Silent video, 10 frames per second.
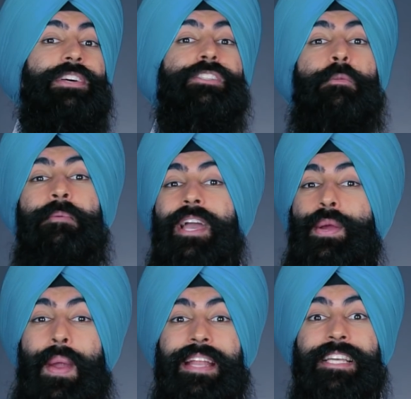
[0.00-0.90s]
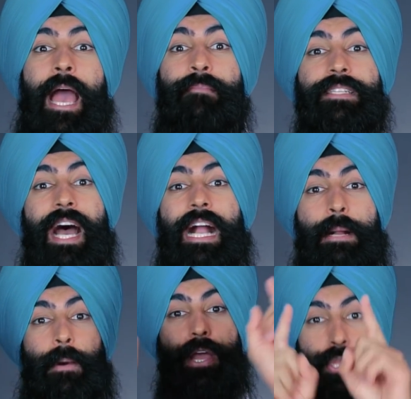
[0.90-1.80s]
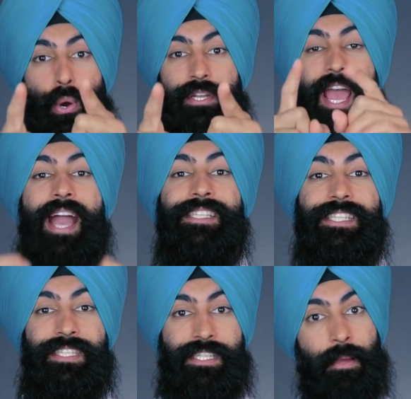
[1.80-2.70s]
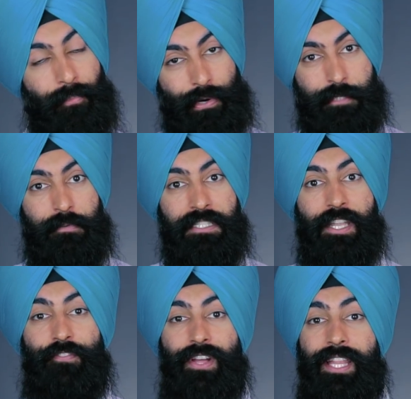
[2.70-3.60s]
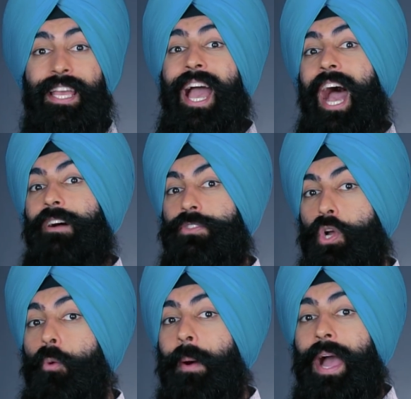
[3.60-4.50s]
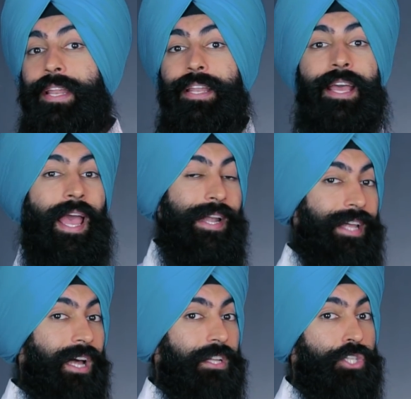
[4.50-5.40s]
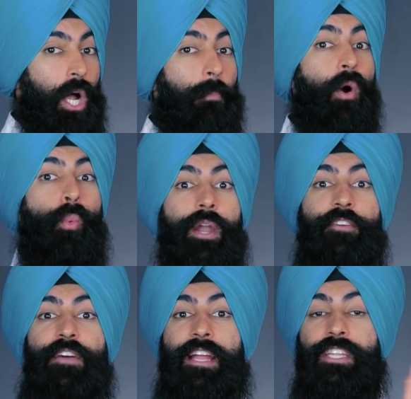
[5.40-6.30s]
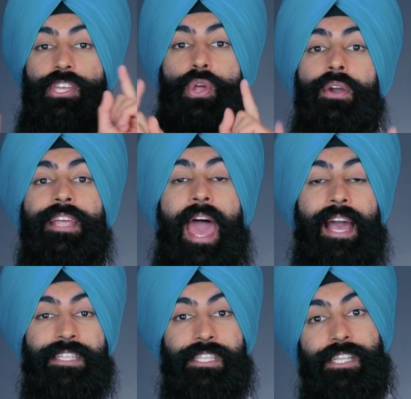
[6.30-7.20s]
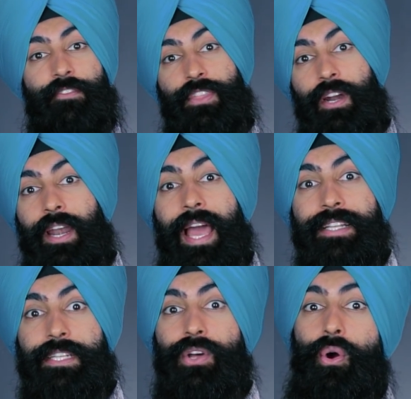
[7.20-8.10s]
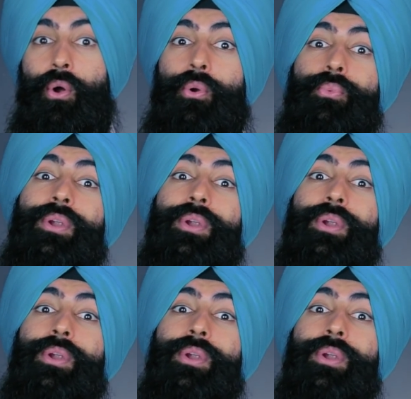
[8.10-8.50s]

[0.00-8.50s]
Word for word: this would be a great time to talk about your taxes. More specifically, how Joe Biden and Donald Trump would affect your taxes if they're elected or